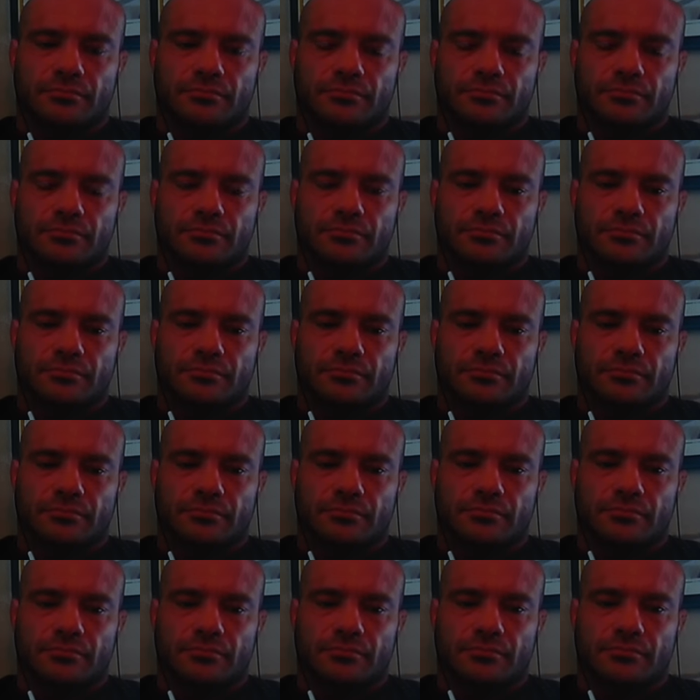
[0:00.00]

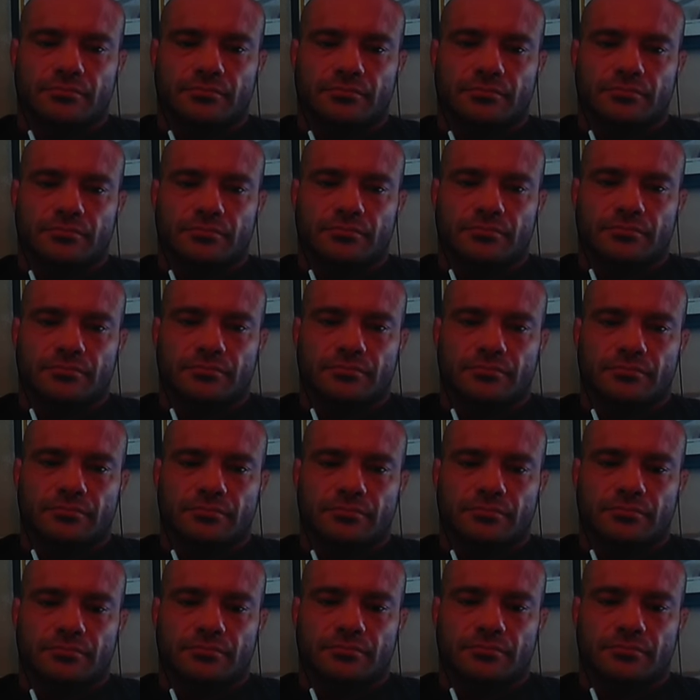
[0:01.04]

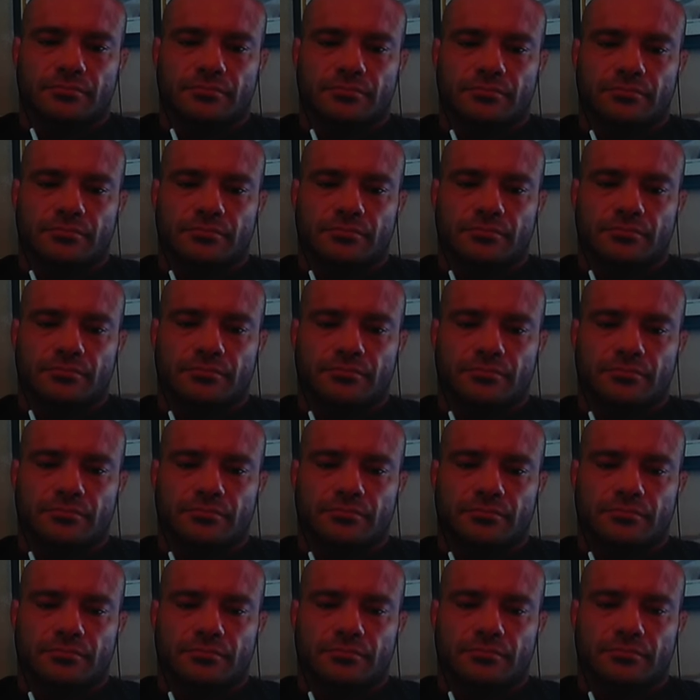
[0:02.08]

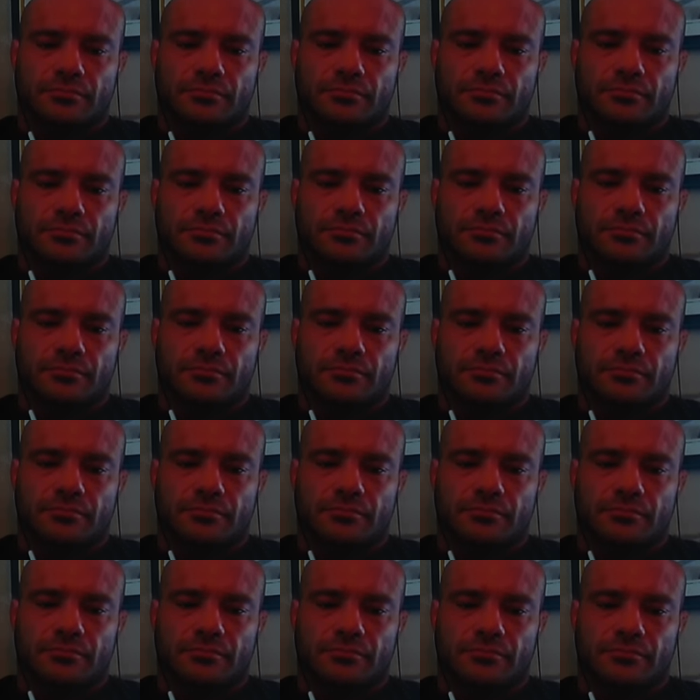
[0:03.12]

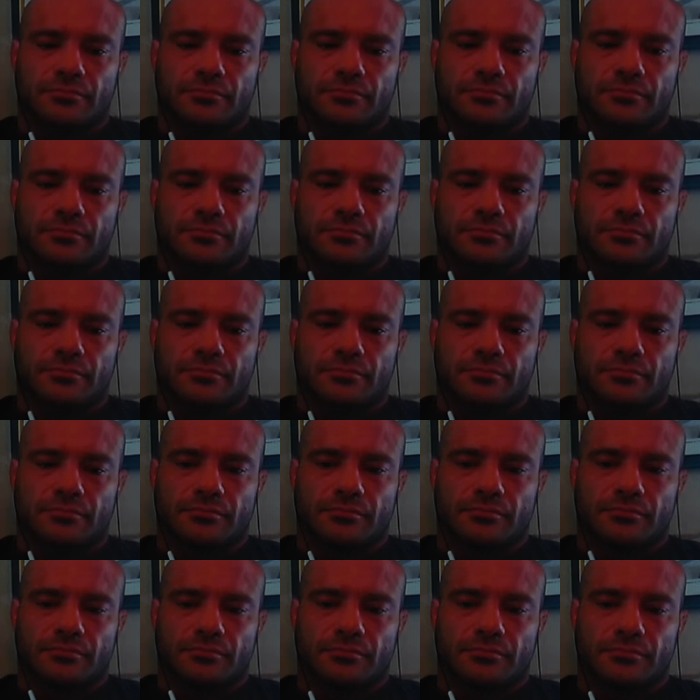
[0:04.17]

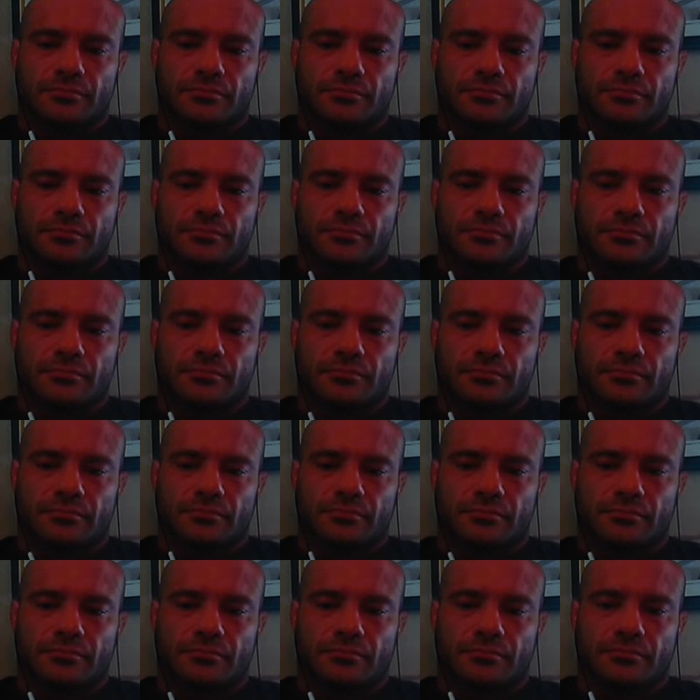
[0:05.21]

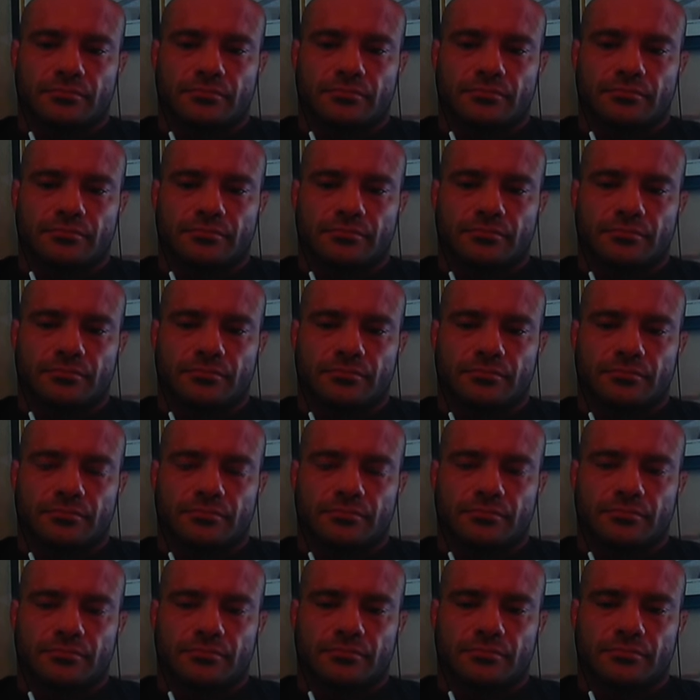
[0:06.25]

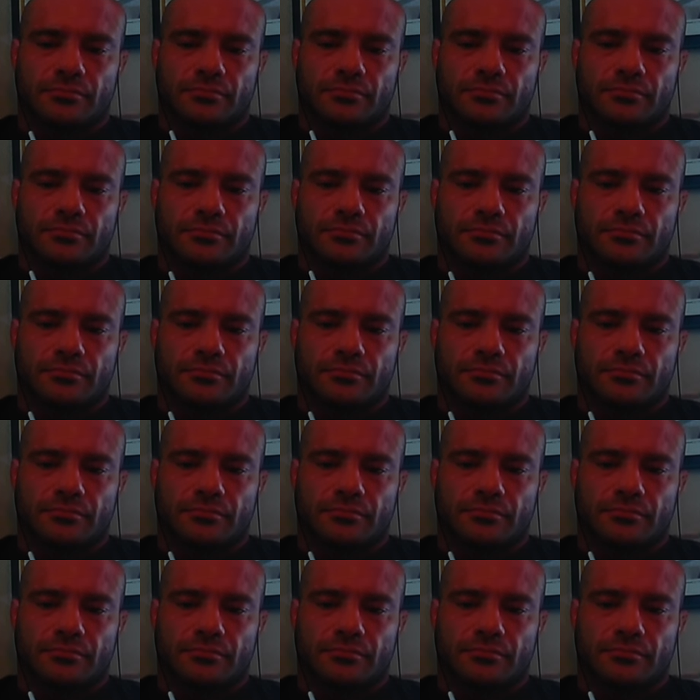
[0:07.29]
This person isn't speaking.